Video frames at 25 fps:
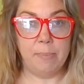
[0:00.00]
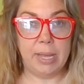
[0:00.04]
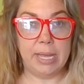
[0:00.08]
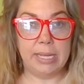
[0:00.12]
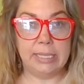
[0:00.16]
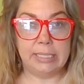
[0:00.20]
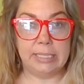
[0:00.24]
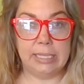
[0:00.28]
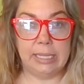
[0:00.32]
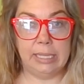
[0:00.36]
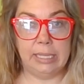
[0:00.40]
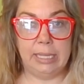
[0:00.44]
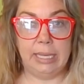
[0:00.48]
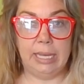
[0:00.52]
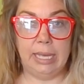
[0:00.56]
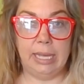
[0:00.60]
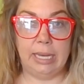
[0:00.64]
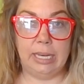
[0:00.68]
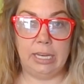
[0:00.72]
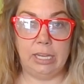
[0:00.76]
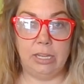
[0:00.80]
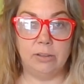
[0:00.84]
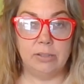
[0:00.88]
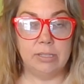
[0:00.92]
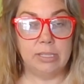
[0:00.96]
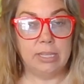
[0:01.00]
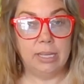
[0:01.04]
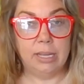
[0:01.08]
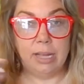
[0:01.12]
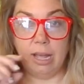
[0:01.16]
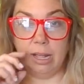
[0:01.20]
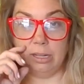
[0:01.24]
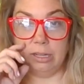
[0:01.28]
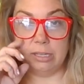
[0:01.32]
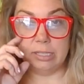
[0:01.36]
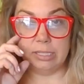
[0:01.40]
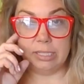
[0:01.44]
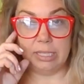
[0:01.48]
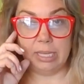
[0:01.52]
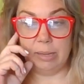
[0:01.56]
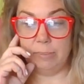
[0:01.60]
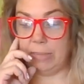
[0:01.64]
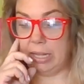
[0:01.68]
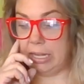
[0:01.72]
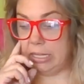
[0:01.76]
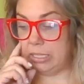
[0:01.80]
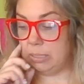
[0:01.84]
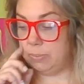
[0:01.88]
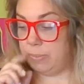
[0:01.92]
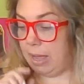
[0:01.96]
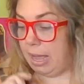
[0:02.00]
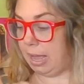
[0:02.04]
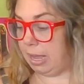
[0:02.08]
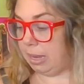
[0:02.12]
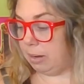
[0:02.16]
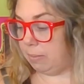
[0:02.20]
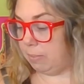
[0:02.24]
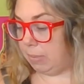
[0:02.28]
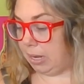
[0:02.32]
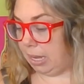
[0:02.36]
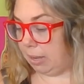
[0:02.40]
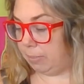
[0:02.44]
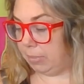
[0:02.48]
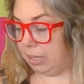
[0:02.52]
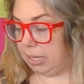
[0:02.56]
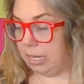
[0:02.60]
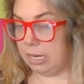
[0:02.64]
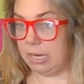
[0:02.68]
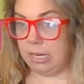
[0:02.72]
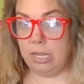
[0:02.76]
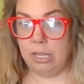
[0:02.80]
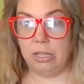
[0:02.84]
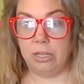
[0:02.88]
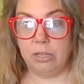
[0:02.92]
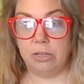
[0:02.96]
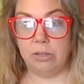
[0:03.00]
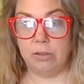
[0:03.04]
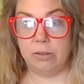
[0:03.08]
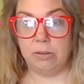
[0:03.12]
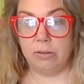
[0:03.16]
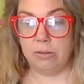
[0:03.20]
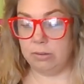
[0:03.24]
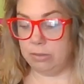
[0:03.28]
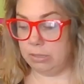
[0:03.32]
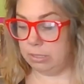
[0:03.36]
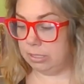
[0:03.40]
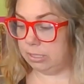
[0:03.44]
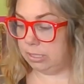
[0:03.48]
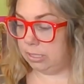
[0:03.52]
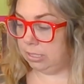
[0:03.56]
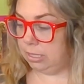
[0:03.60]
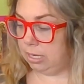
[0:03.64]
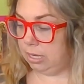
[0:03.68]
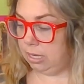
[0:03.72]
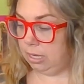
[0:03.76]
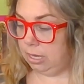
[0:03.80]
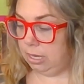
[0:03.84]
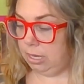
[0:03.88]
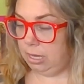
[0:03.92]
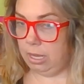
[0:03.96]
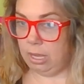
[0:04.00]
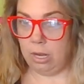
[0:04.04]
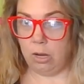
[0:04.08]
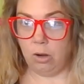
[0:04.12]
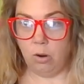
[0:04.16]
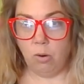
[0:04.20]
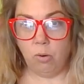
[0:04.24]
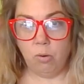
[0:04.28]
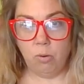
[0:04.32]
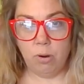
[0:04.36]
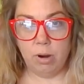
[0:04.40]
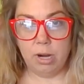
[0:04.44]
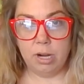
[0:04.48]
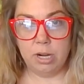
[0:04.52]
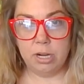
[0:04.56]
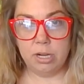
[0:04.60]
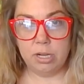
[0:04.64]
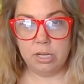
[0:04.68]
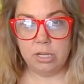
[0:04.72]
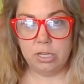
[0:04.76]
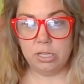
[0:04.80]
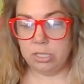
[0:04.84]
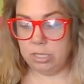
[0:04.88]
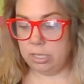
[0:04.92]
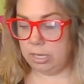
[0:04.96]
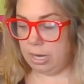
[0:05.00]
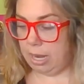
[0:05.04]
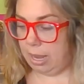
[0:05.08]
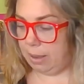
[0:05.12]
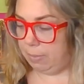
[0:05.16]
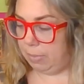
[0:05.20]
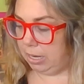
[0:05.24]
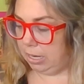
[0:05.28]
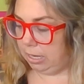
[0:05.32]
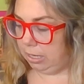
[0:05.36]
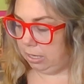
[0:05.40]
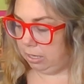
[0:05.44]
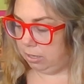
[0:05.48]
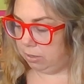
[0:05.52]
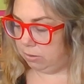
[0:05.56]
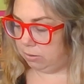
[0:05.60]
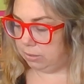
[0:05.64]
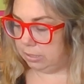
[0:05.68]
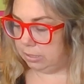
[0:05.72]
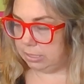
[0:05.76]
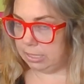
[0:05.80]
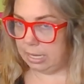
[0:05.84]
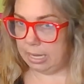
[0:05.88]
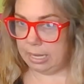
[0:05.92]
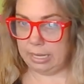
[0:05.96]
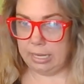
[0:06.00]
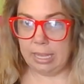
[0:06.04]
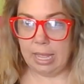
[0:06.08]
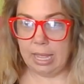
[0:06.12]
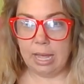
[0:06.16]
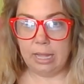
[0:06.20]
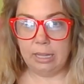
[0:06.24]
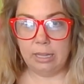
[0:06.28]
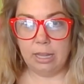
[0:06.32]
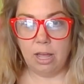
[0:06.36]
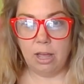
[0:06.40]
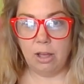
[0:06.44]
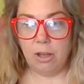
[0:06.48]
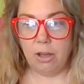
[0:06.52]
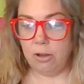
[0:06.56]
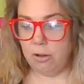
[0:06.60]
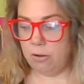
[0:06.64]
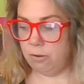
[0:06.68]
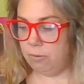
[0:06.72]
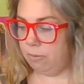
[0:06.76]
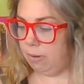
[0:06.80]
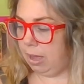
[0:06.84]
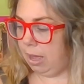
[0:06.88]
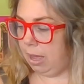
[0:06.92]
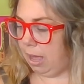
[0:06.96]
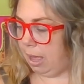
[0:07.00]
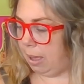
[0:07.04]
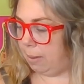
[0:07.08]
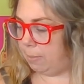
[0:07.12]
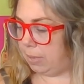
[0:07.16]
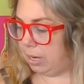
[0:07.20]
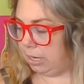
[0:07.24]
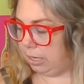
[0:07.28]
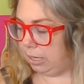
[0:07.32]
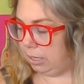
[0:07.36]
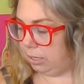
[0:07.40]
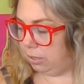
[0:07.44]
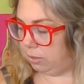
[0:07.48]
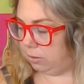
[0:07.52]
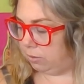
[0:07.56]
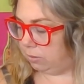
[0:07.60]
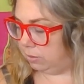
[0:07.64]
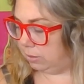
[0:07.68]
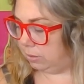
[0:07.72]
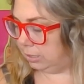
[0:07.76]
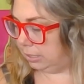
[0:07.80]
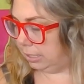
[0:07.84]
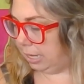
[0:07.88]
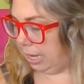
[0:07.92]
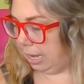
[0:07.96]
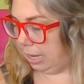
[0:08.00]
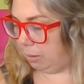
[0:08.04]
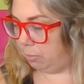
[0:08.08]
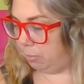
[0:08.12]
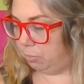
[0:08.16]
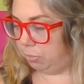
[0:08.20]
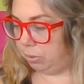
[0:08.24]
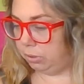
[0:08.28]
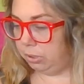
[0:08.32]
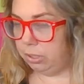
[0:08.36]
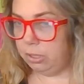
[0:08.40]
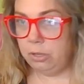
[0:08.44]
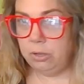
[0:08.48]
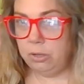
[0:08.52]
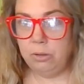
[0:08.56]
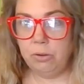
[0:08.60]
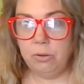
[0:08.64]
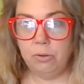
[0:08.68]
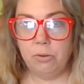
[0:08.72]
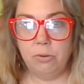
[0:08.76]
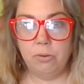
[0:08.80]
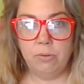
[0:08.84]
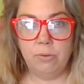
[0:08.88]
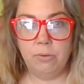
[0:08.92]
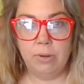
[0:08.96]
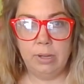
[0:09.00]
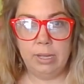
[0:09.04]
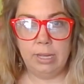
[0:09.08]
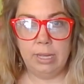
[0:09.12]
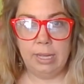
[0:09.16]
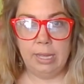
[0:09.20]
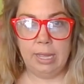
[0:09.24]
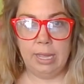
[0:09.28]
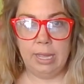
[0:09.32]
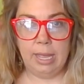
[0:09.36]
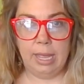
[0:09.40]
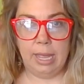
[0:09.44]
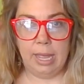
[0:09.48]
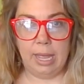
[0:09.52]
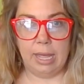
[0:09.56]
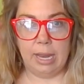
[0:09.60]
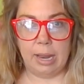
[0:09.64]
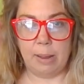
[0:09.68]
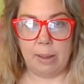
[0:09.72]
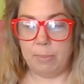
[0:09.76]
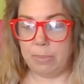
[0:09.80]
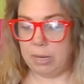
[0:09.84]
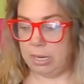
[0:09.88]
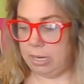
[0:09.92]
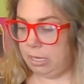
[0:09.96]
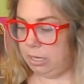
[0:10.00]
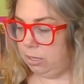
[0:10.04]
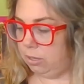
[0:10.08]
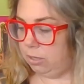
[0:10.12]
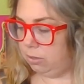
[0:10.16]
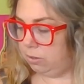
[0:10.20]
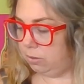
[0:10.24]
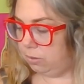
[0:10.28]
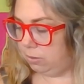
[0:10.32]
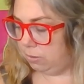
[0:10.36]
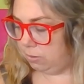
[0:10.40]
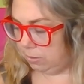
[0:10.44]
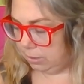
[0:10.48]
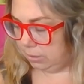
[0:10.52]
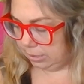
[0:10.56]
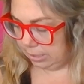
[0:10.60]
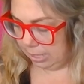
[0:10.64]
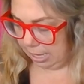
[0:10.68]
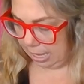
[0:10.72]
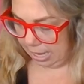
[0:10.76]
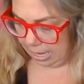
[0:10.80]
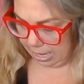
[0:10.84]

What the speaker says: I'm basically going to use the color scheme that's behind me. I'm going to use an orange, I'm going to use a yellow, I'm going to use a blue, and I'm going to use